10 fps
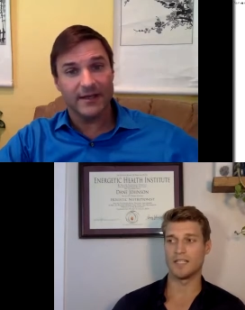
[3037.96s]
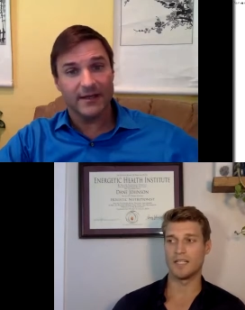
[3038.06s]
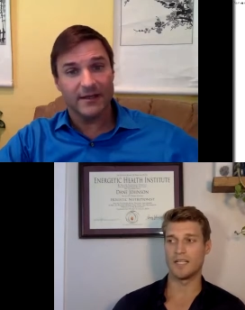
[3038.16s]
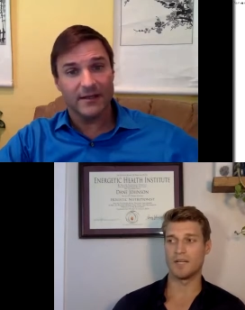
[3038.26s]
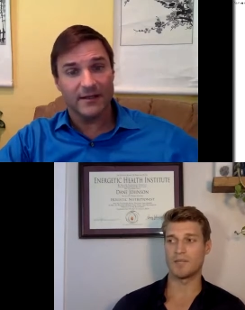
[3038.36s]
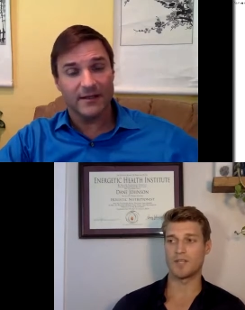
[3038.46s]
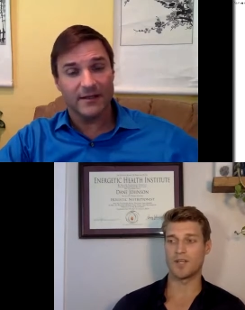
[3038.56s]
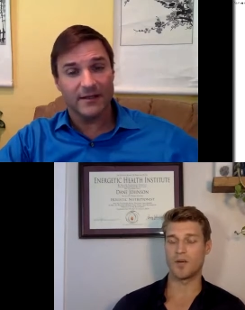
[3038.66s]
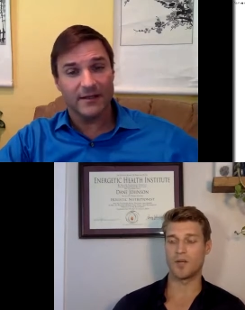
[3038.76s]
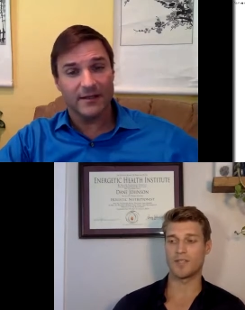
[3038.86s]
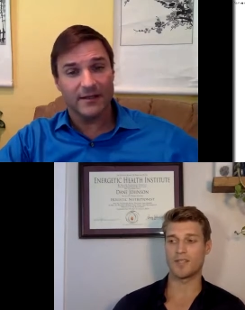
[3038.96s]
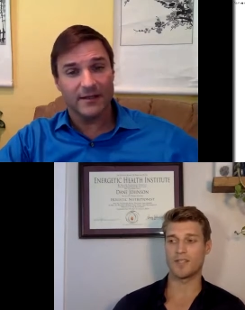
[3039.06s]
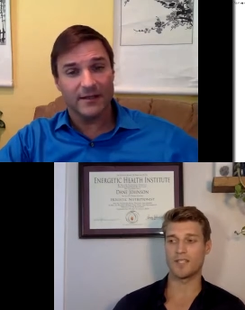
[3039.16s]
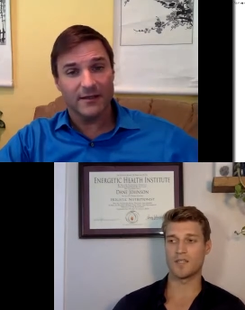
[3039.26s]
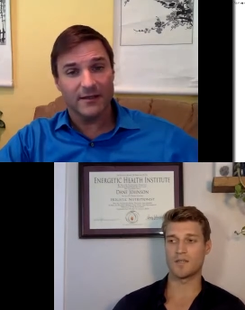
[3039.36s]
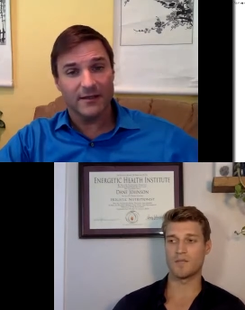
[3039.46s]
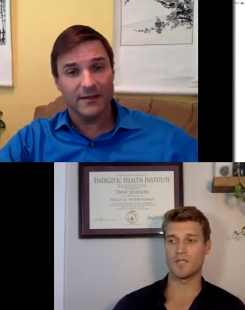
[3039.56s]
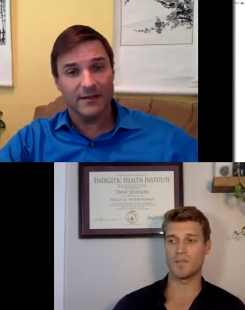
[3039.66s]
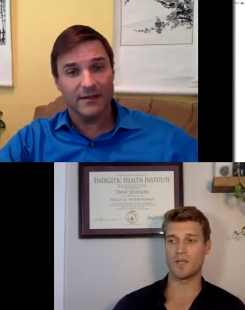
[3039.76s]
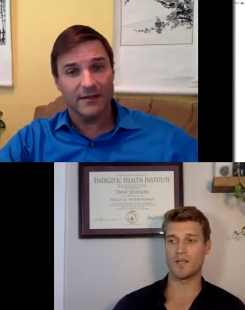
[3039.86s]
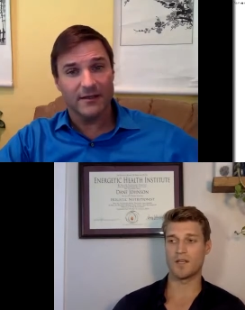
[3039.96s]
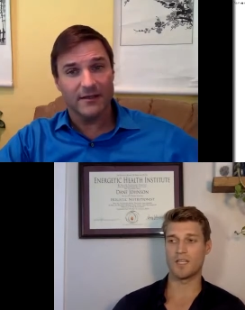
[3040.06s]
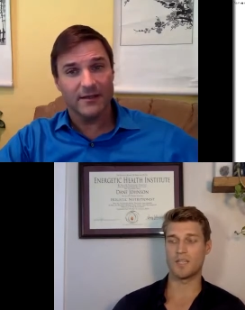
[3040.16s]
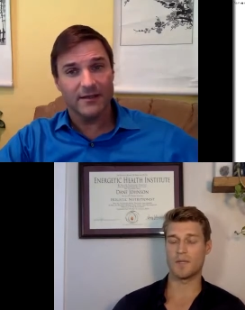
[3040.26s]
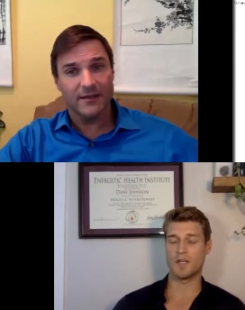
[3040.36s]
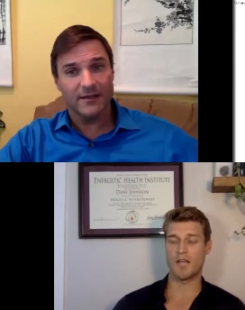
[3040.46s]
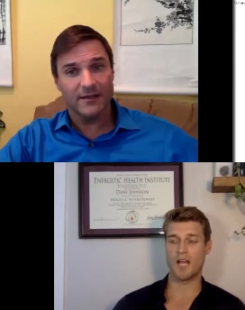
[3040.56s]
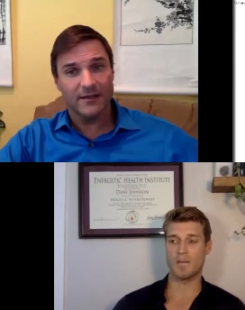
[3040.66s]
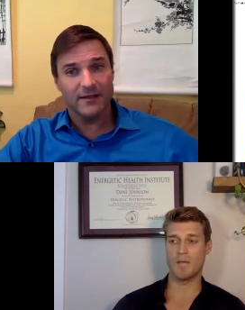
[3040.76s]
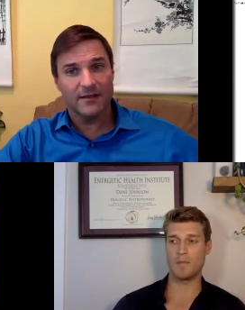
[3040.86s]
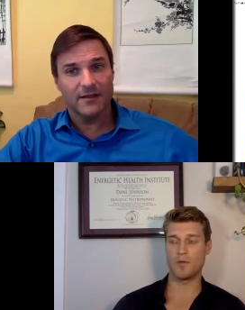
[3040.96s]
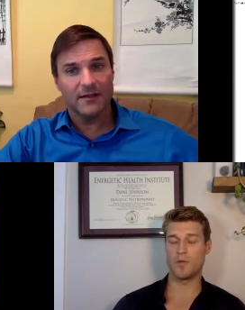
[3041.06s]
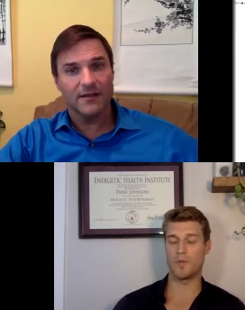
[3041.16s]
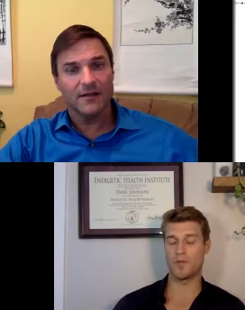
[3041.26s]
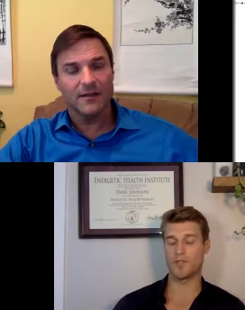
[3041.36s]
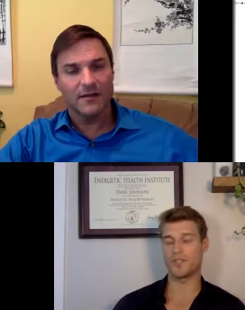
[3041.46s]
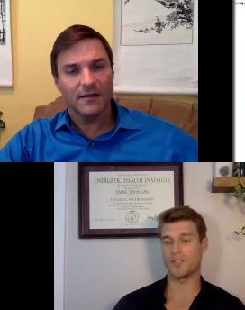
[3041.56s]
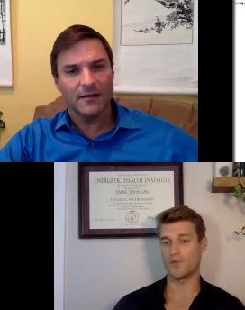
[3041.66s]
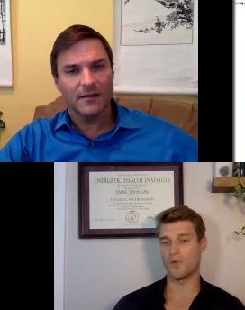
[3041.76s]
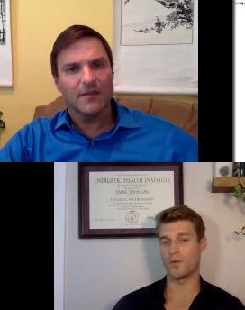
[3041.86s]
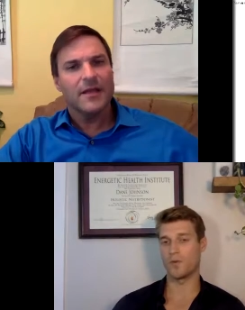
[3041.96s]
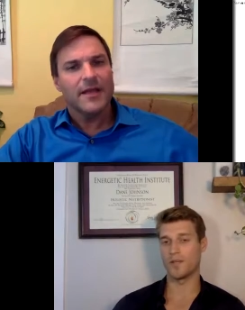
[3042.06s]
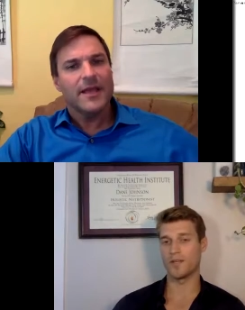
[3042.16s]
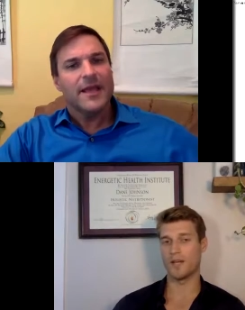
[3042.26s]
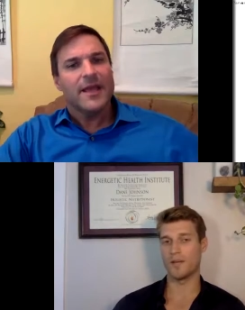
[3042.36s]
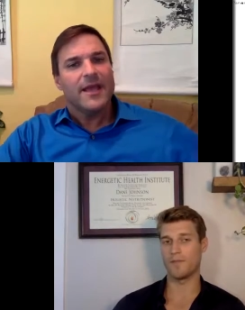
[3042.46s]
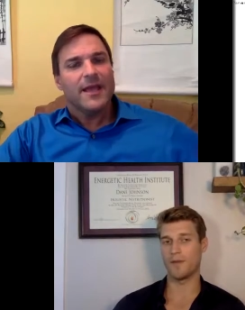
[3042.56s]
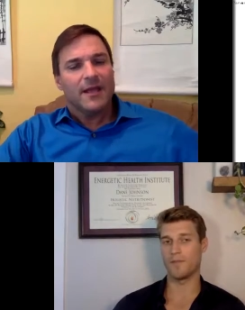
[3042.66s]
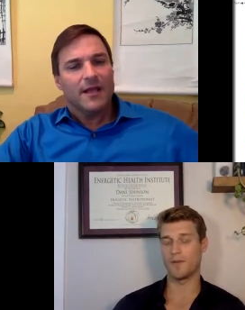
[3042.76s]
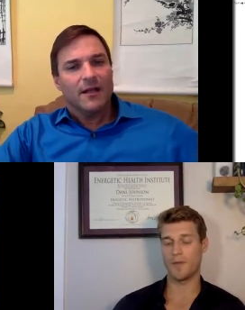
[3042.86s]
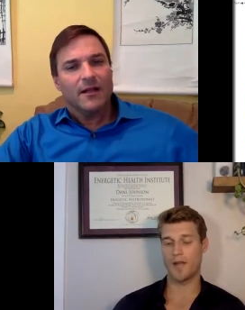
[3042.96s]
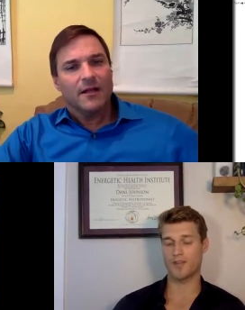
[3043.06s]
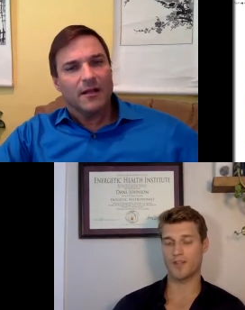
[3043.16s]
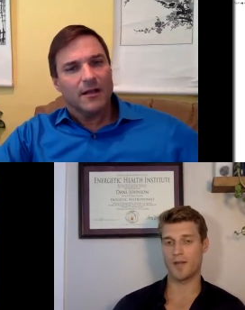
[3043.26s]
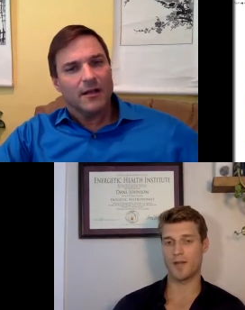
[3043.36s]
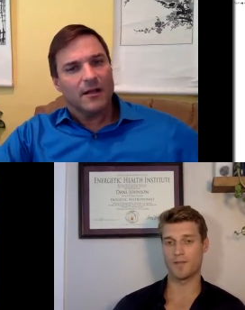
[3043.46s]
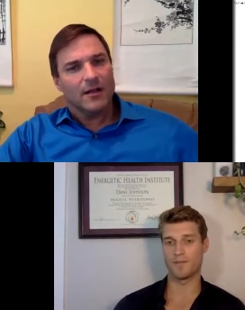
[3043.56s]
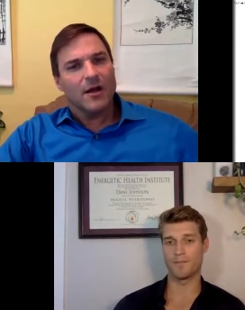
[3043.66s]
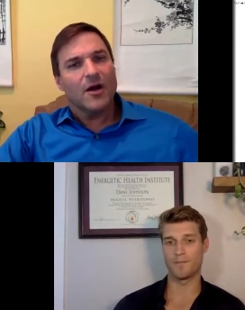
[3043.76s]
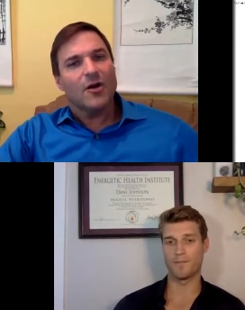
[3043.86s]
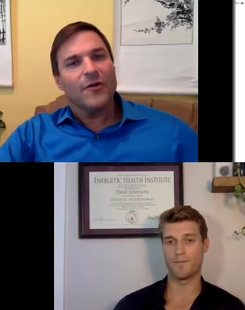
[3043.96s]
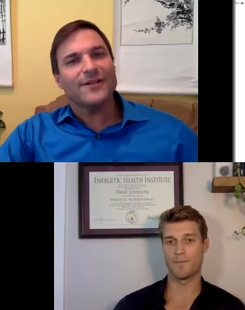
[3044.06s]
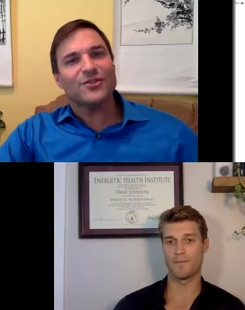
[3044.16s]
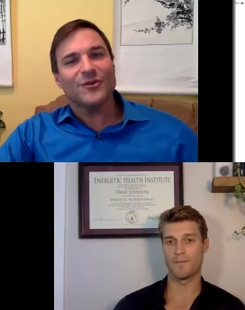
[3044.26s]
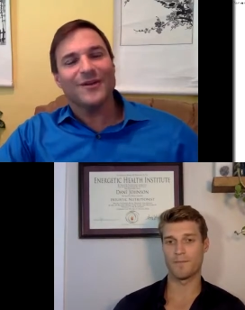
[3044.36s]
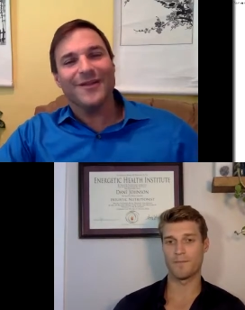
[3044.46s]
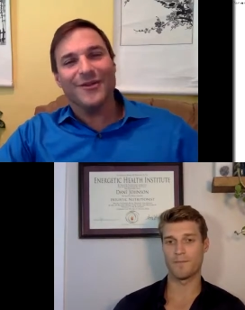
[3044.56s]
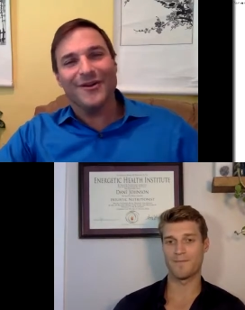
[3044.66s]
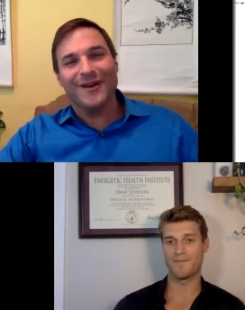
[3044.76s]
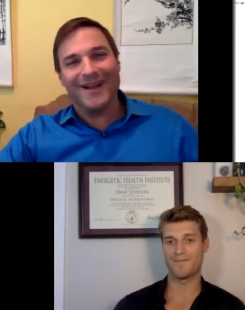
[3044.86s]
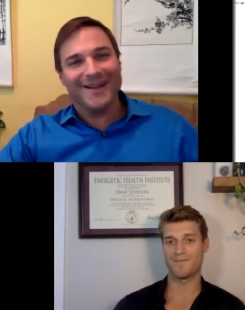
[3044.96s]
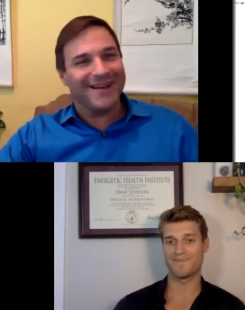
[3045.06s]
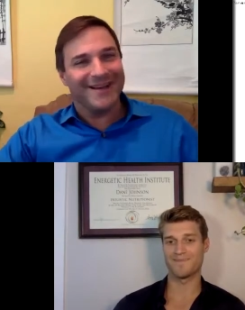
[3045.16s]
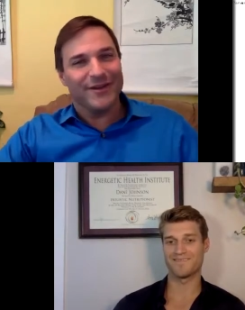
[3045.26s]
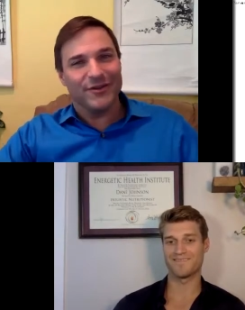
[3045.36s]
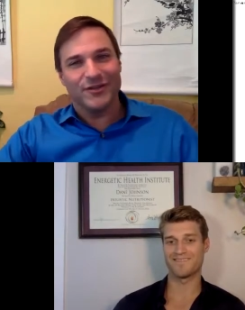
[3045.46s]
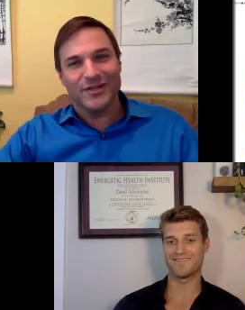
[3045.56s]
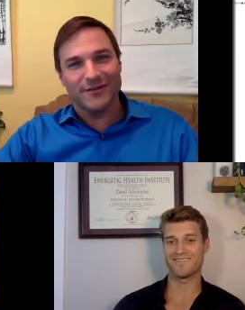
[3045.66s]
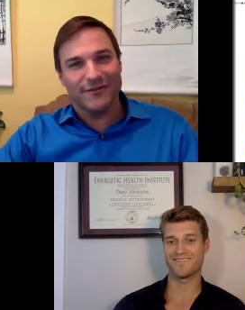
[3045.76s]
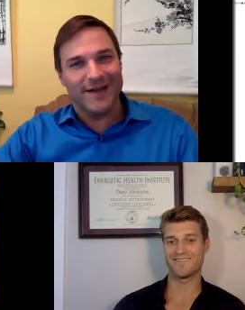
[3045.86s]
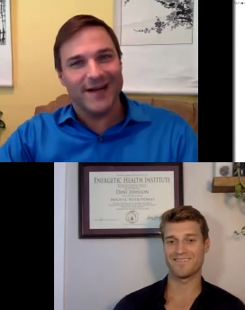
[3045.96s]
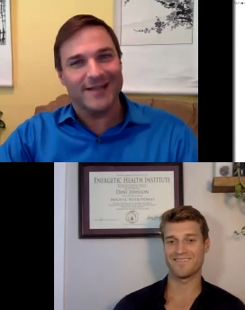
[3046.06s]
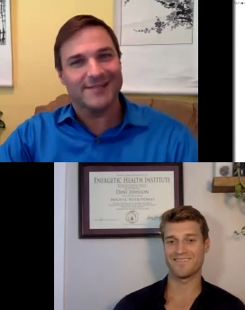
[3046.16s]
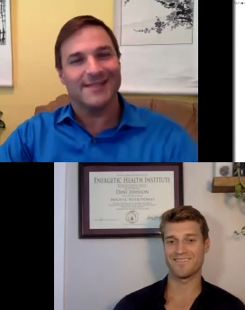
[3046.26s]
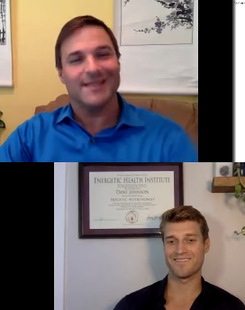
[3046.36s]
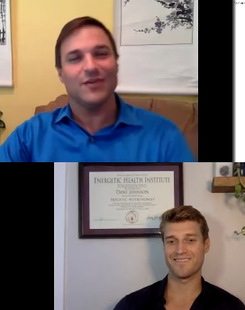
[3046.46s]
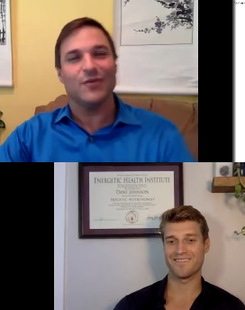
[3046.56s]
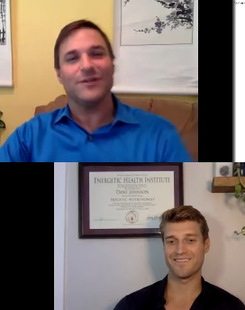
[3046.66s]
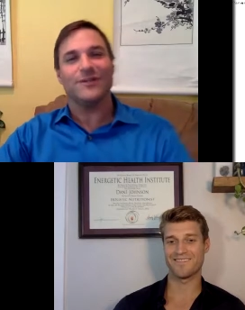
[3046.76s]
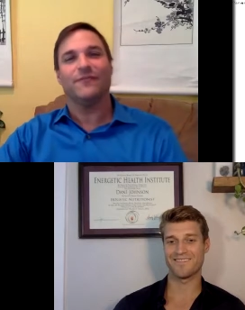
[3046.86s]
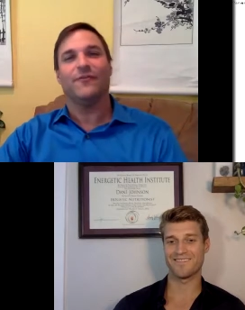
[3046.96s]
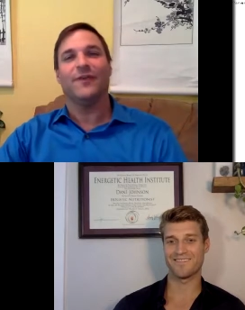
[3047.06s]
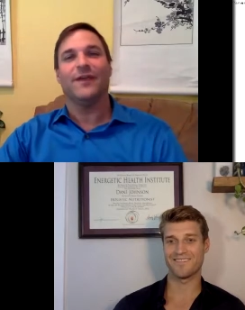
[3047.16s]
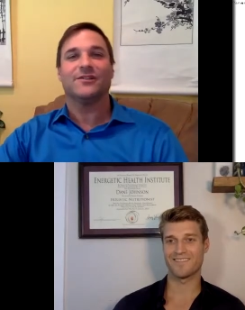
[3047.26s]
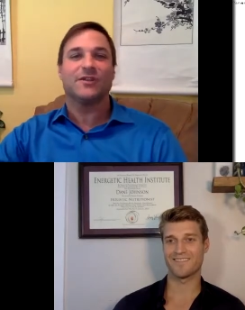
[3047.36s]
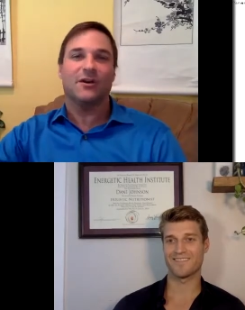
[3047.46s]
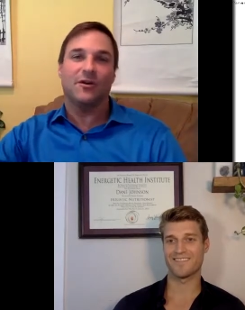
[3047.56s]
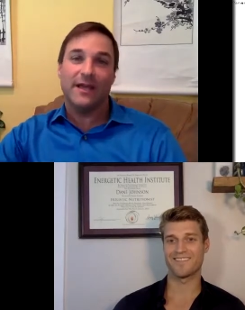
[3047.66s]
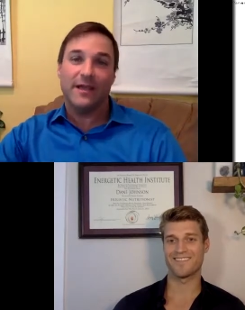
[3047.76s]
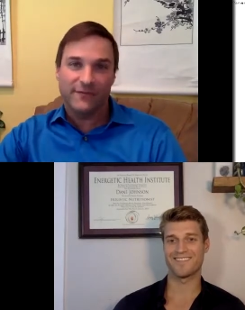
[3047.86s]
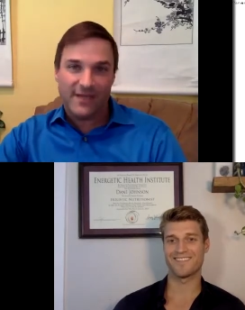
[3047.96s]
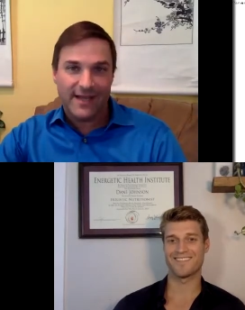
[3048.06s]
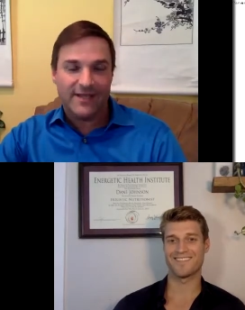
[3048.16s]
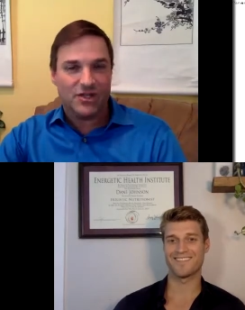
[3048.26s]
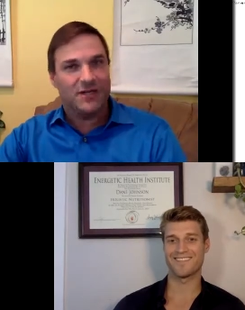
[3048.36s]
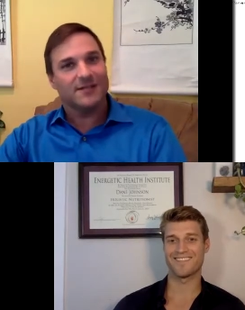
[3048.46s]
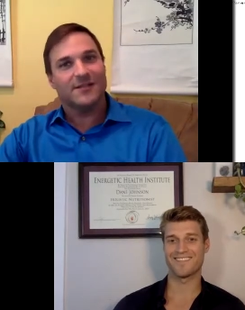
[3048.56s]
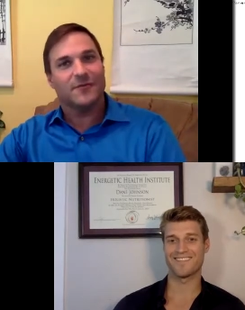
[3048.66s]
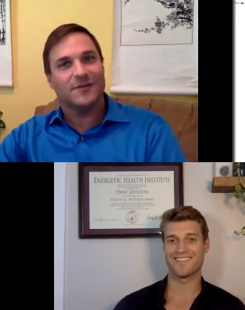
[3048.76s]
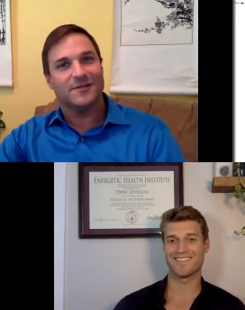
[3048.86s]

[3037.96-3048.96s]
Speaker 1: Um, so it's it's it's been it's been a lot of people who've been pushing this forward, but I'm I'm very passionate about it.
Speaker 2: All right, so another I got another tough hot seat question for you. So if Dane Johnson was